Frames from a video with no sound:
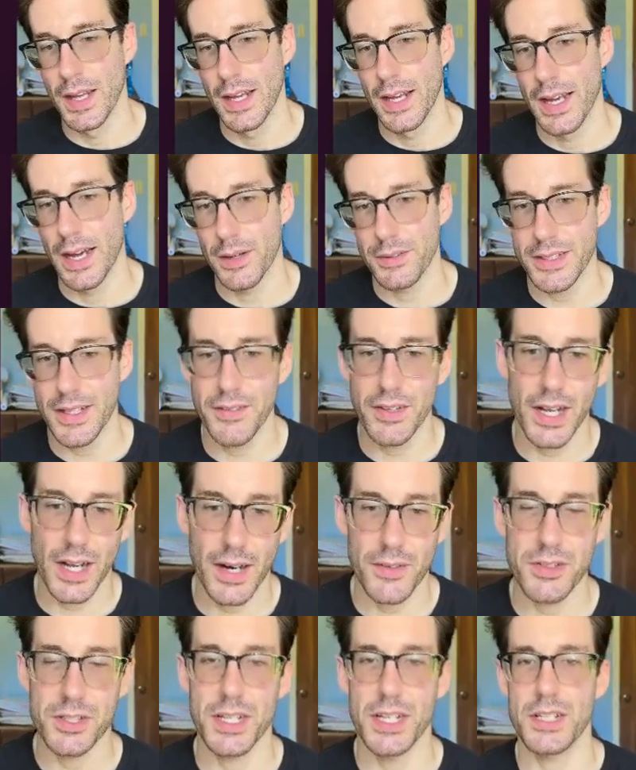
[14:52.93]
I was having a
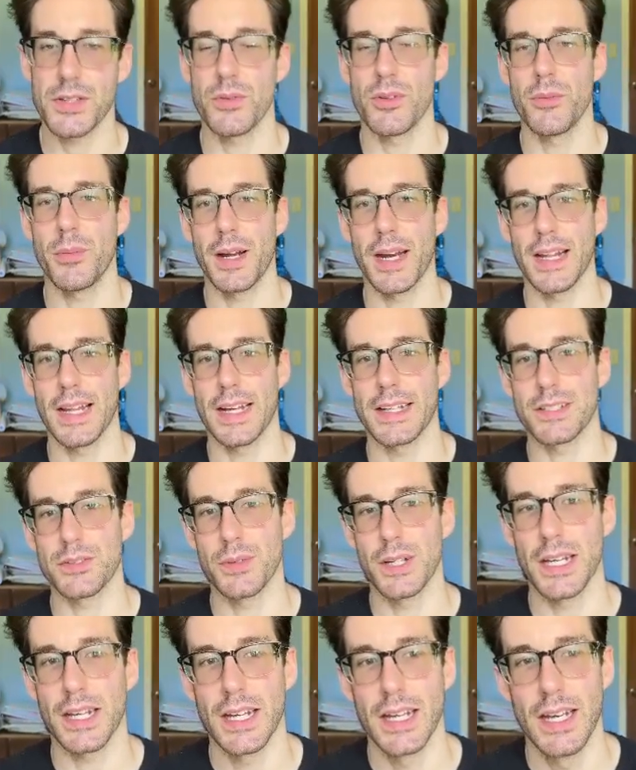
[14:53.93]
conversation with a buddy last
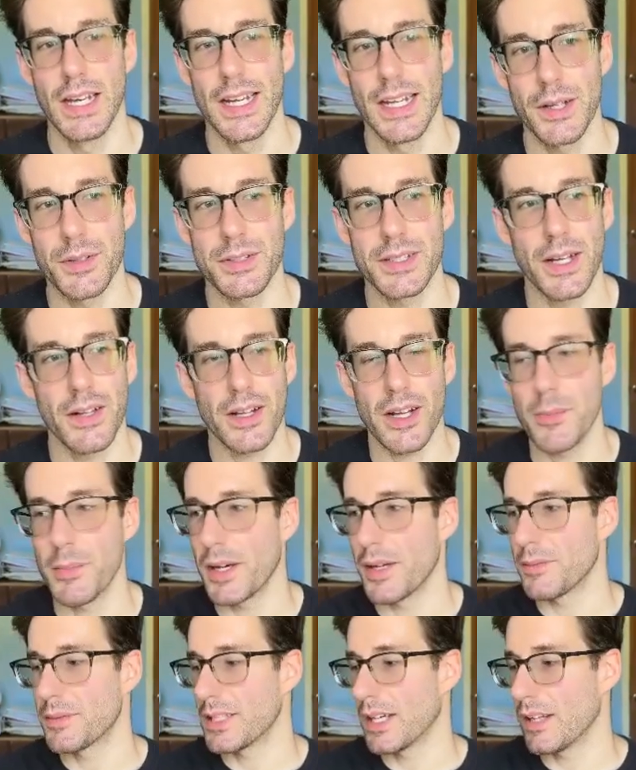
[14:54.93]
week. He was telling
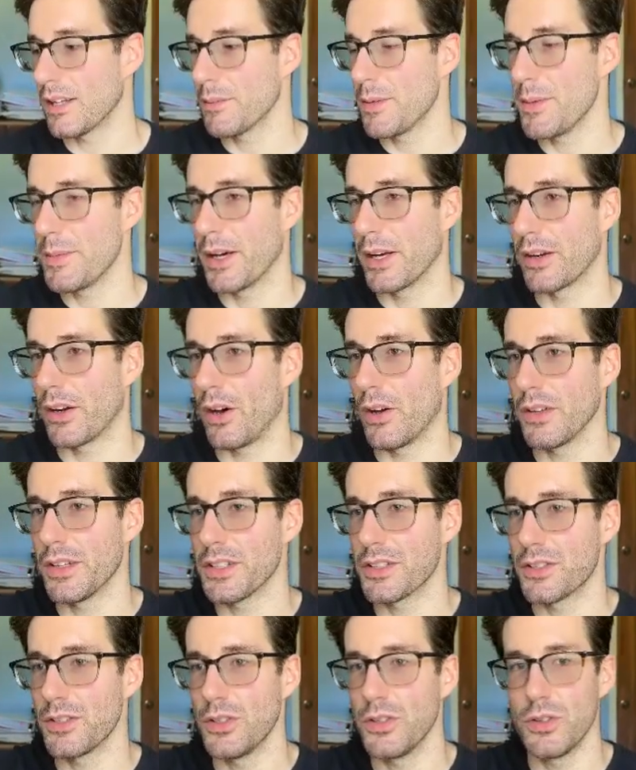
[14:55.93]
about telling me about all
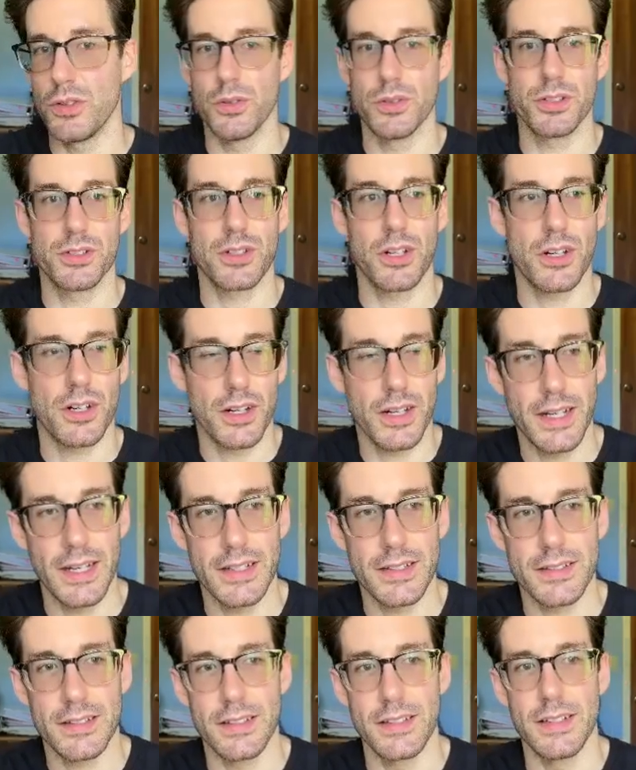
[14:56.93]
these new starter
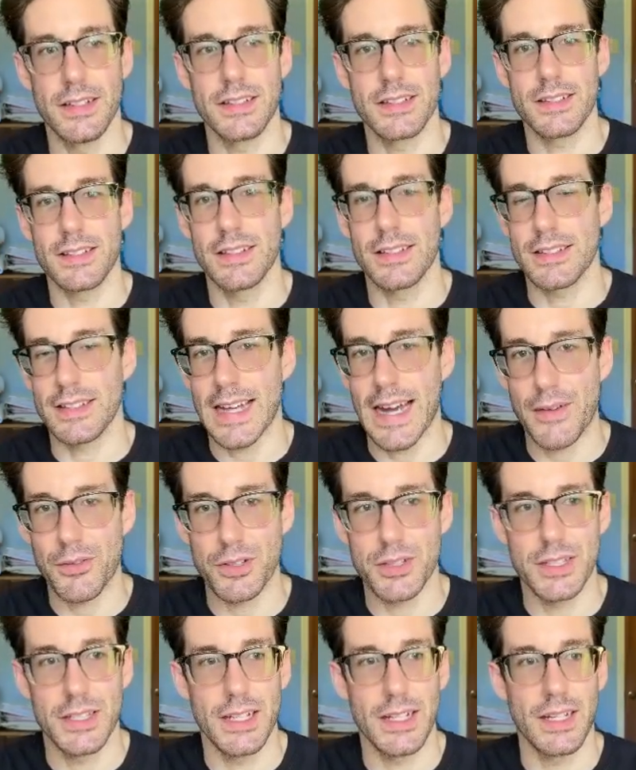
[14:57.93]
kits and these this
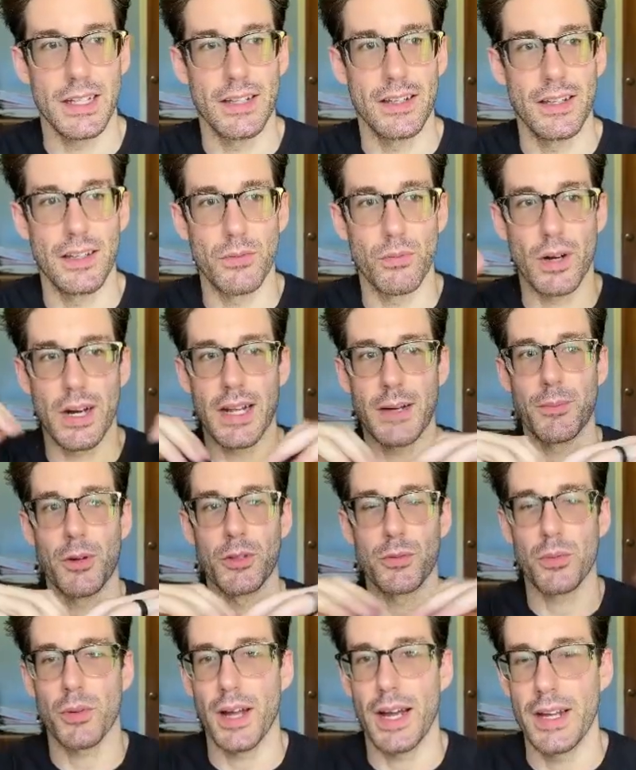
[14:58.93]
scaffolding and running
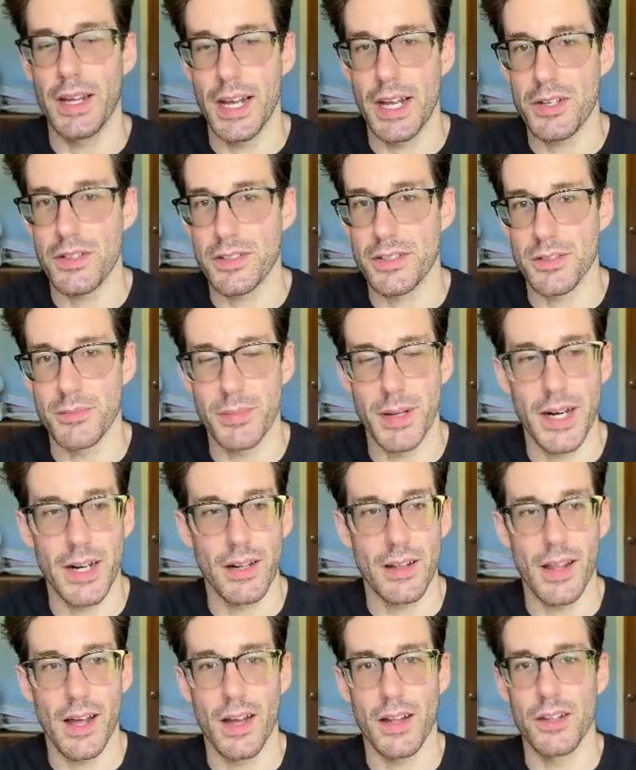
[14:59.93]
multiple agents in
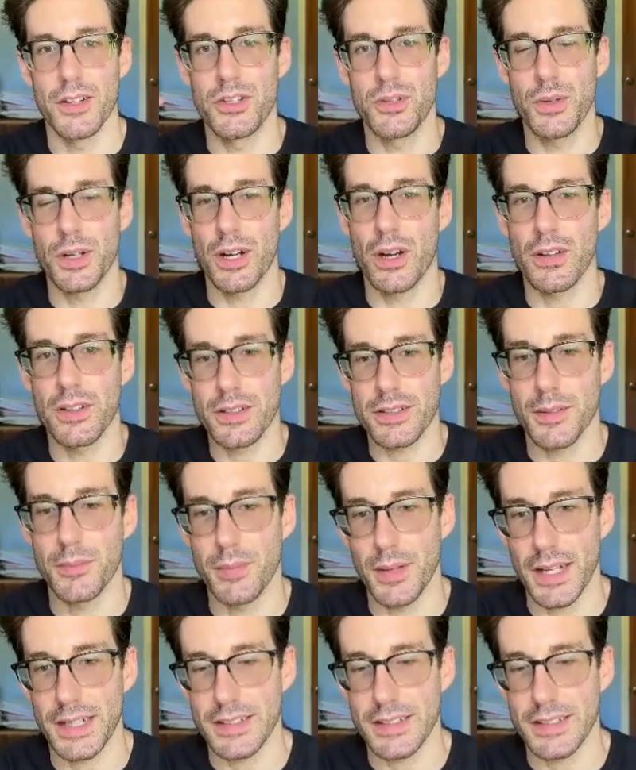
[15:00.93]
parallel and doing all this complex